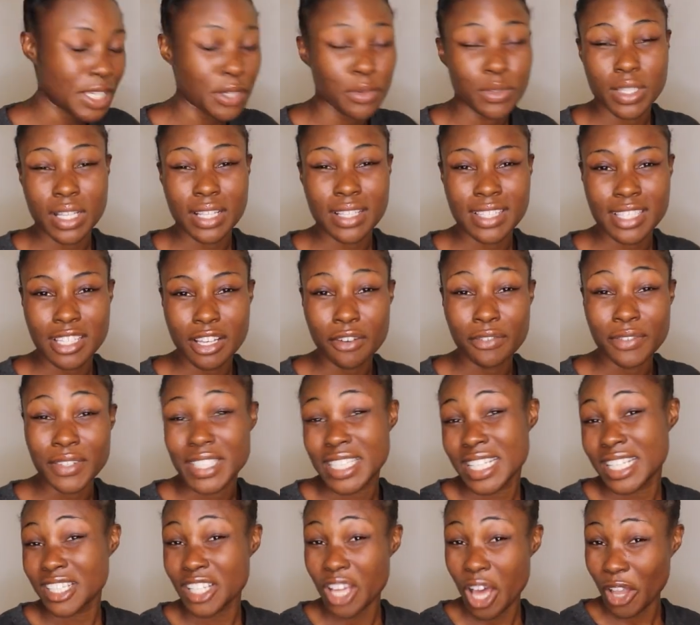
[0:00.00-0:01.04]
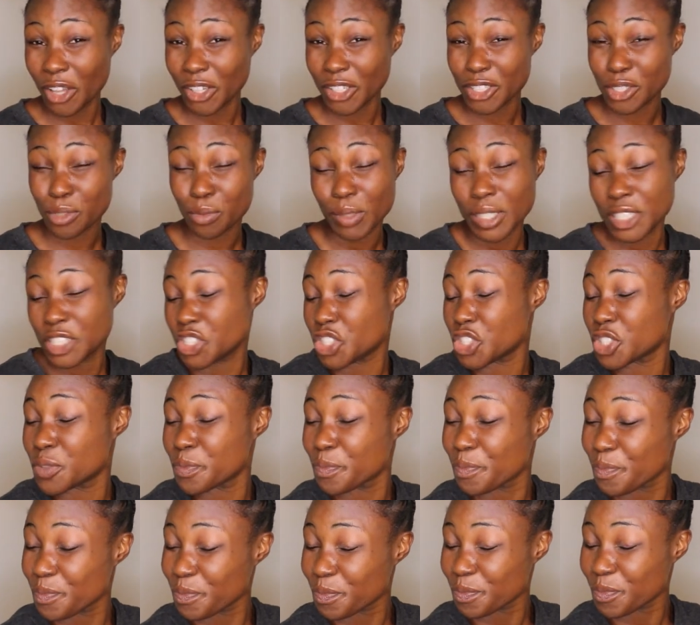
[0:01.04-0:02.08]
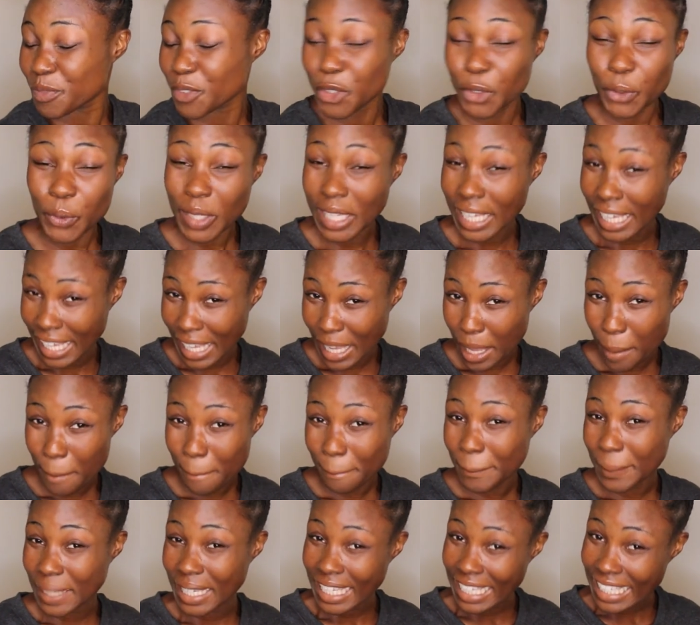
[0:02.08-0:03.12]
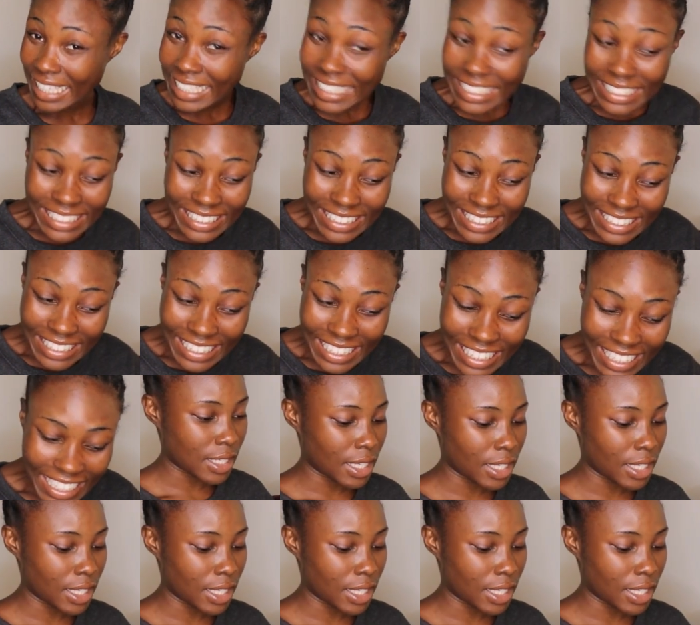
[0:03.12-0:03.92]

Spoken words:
It was on sale for $10, which you can't beat.